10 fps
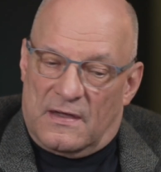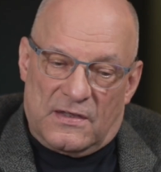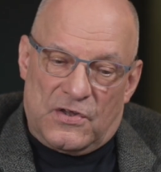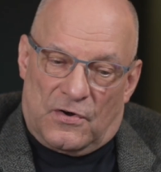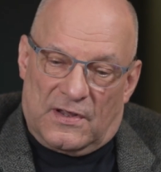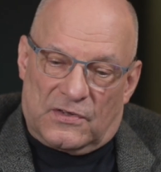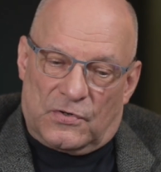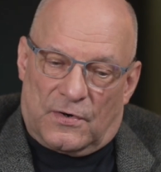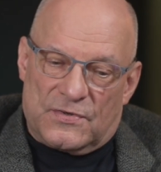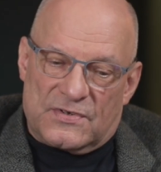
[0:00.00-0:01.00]
yearning
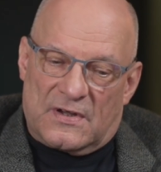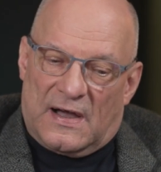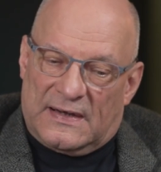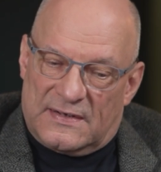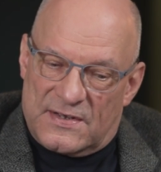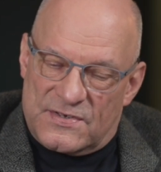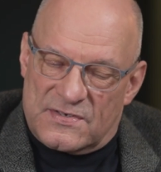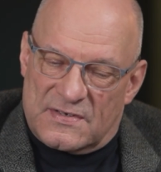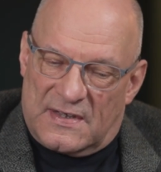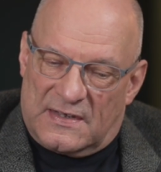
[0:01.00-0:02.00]
towards
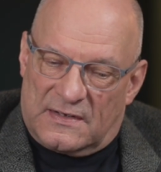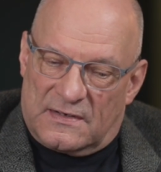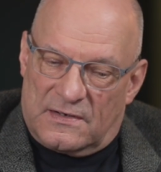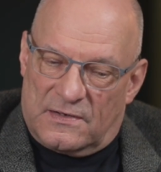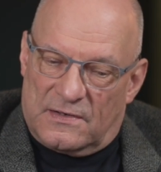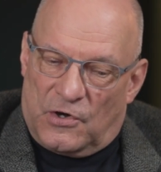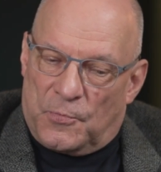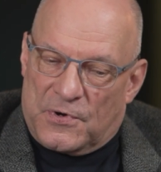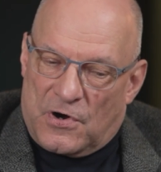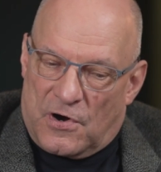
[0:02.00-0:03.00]
kindness and
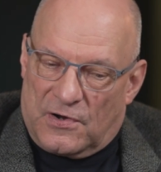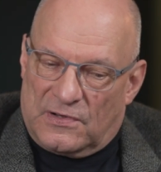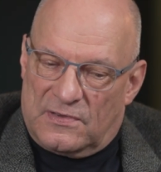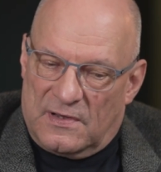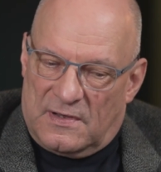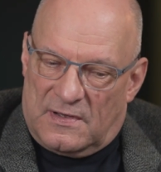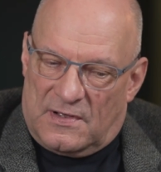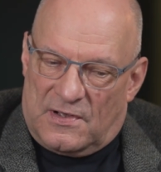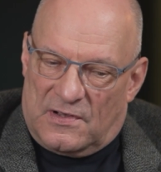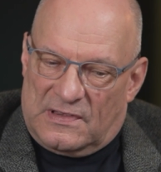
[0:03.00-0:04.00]
open-hearted,
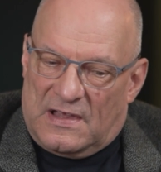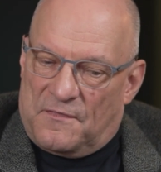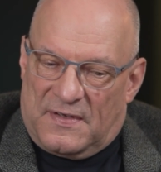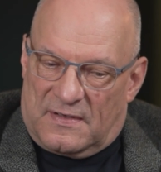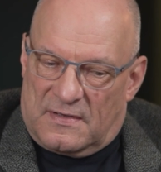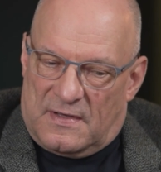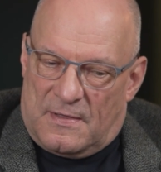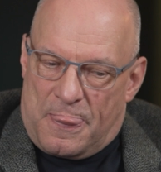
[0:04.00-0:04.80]
loving